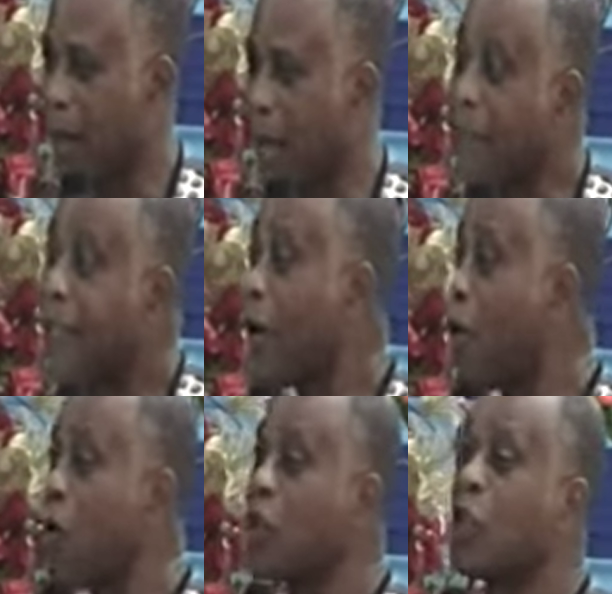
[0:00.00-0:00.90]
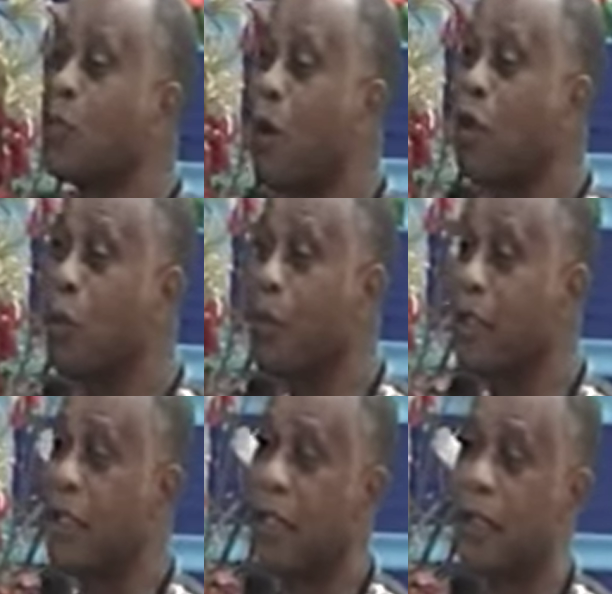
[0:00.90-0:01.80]
And then God spoke to me,
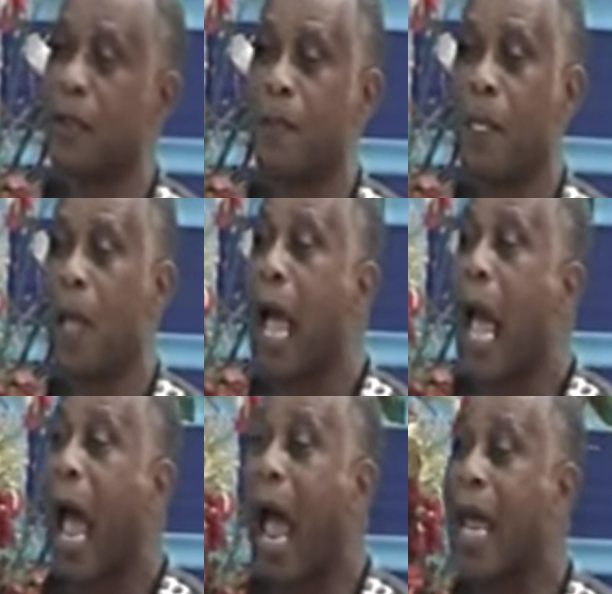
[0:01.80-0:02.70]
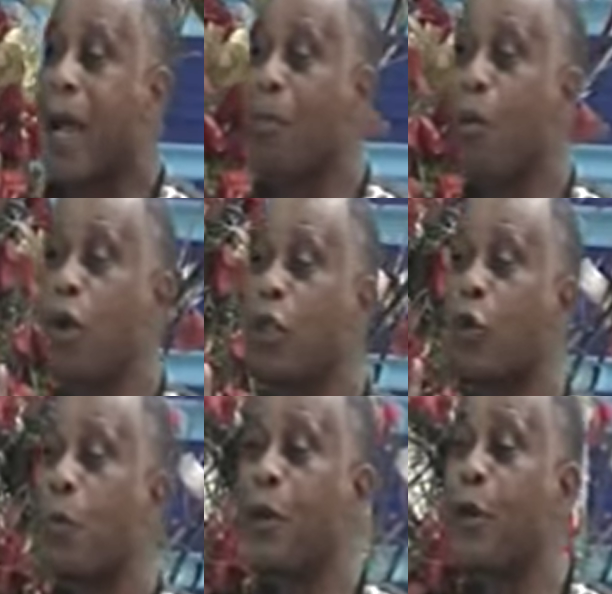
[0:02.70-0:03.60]
said, I am going
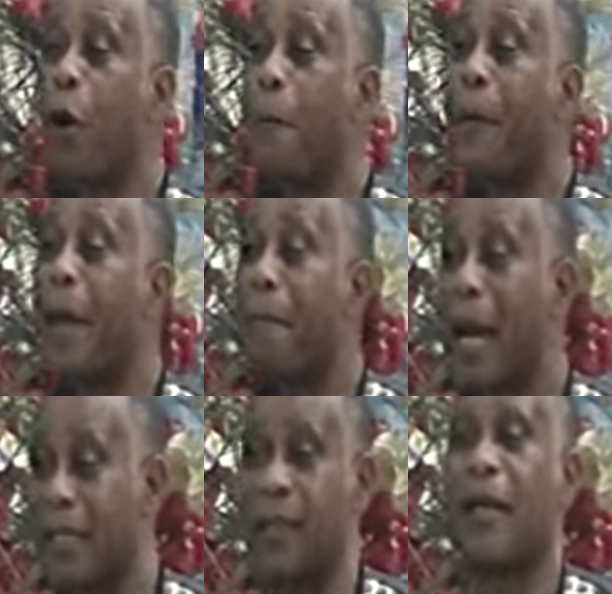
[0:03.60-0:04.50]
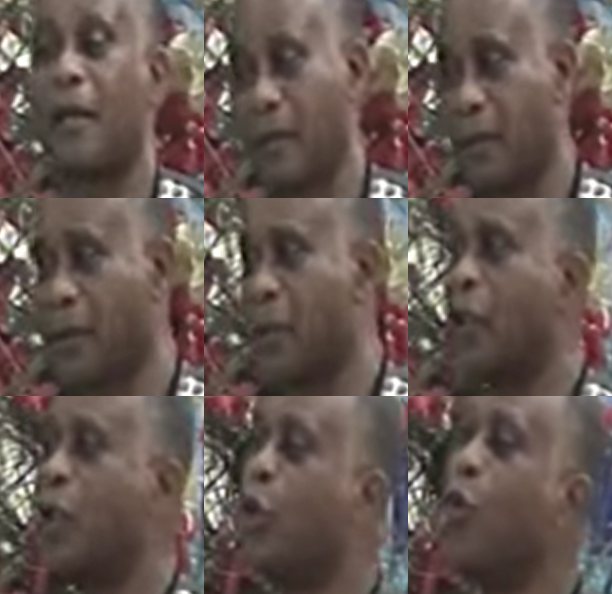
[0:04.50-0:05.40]
to be your paymaster.
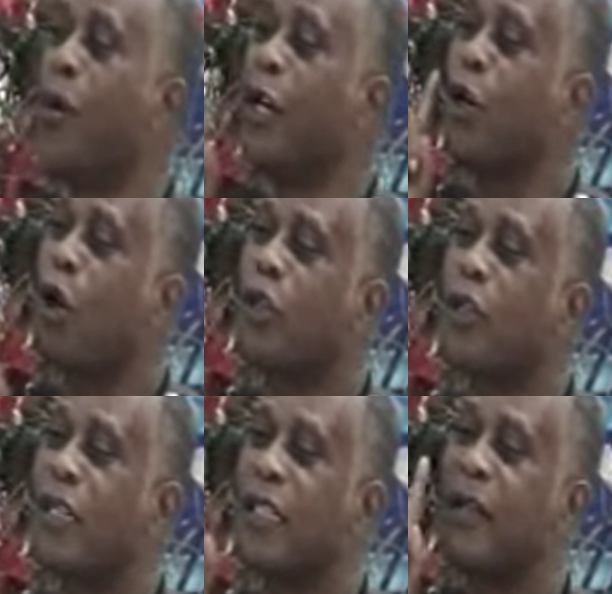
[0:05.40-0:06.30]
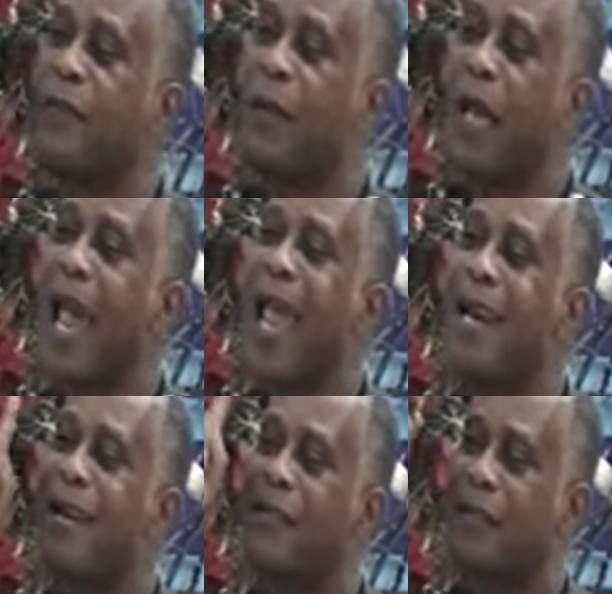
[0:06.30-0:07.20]
You will not receive
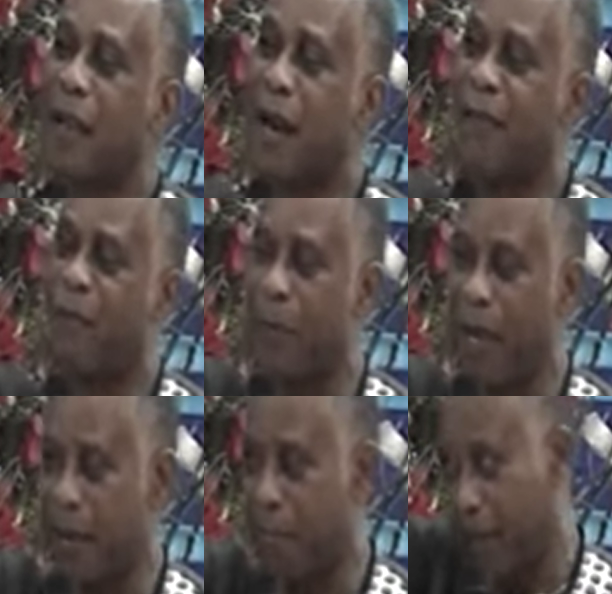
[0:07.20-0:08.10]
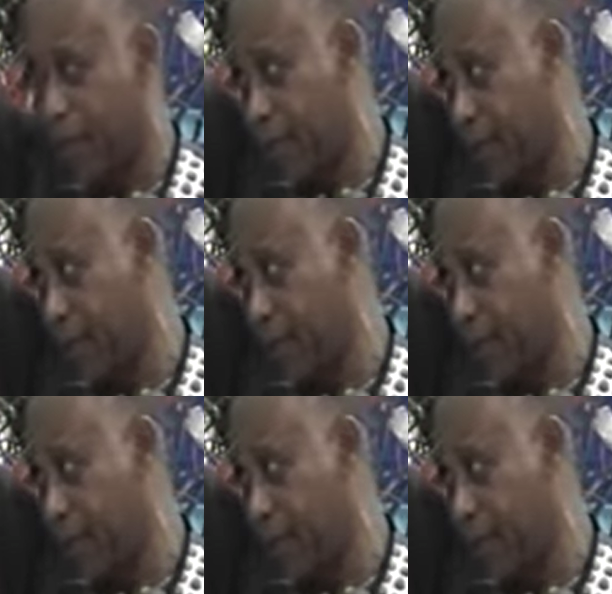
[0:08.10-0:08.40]
any salary from anybody.